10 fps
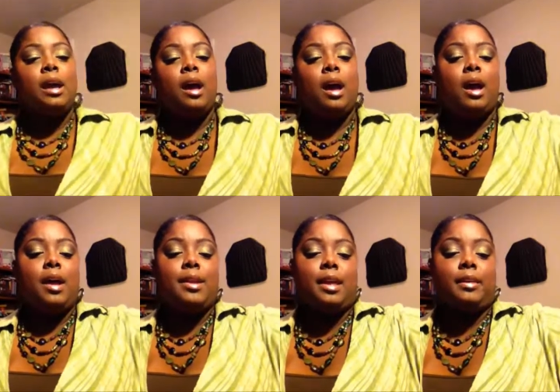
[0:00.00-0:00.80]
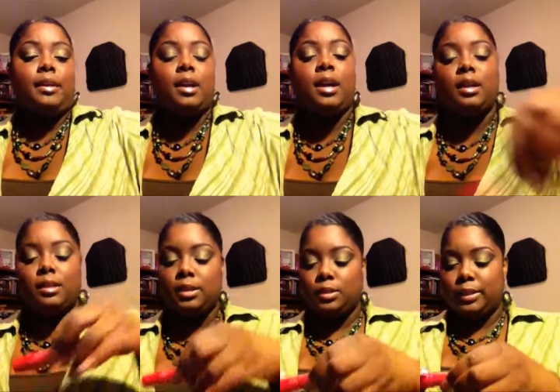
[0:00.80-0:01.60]
Another
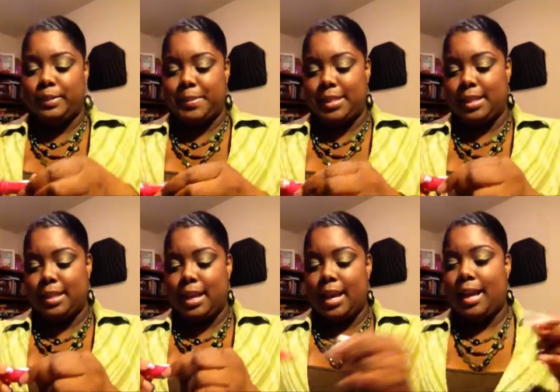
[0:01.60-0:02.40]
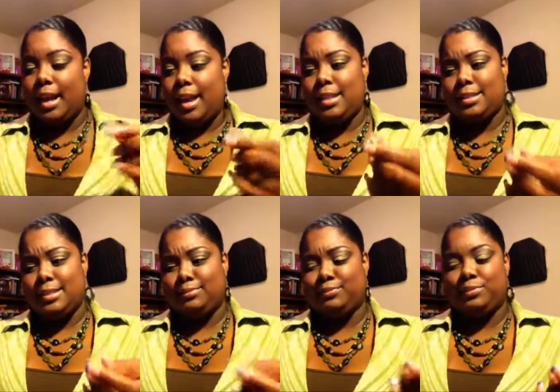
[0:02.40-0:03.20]
little lipstick that I got,
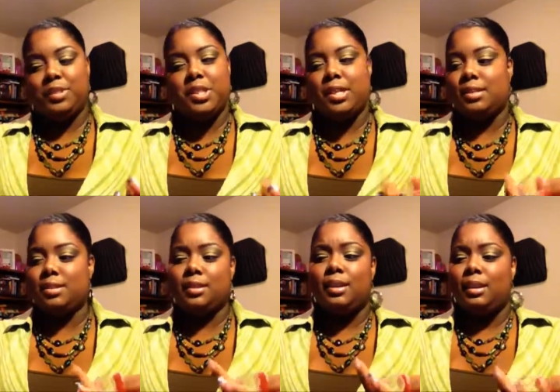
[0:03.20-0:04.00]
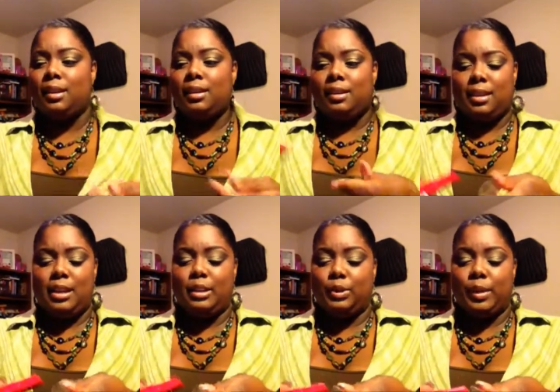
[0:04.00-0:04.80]
just a
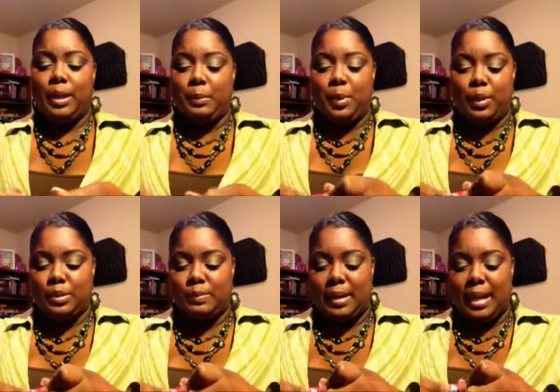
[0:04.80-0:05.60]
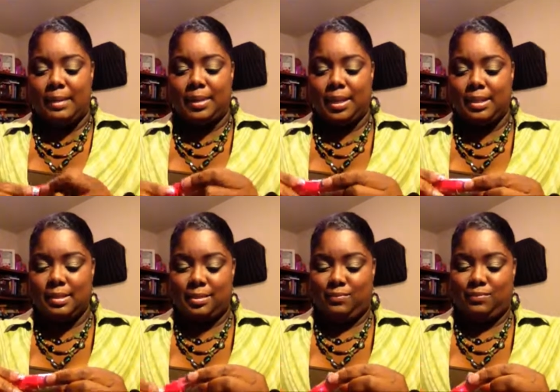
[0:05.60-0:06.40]
little impulse buy
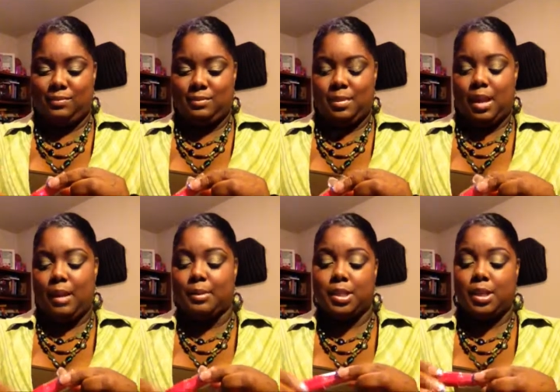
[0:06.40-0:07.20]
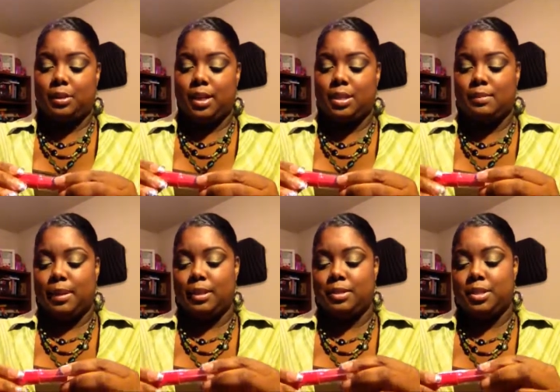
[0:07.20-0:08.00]
because I was curious
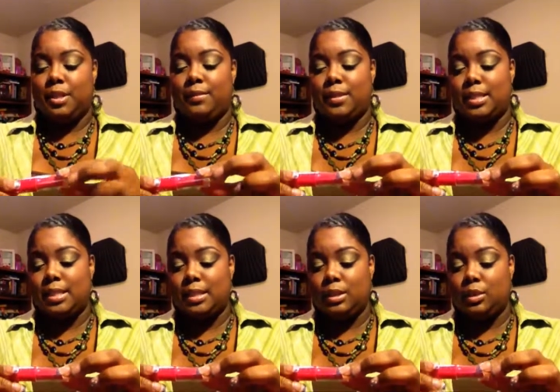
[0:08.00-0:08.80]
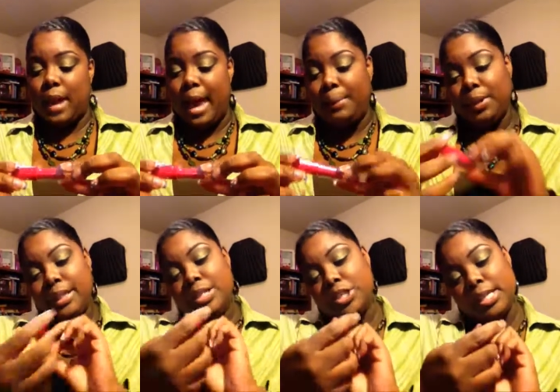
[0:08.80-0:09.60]
about their stuff, is this little
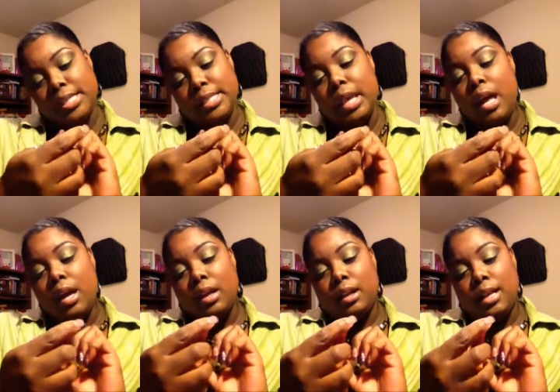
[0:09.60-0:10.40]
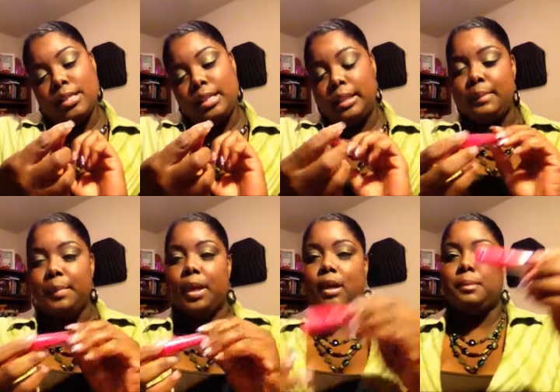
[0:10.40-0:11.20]
Applelicious Glossy Lip
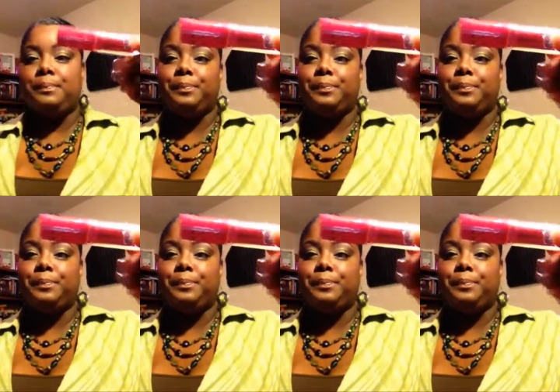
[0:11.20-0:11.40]
Balm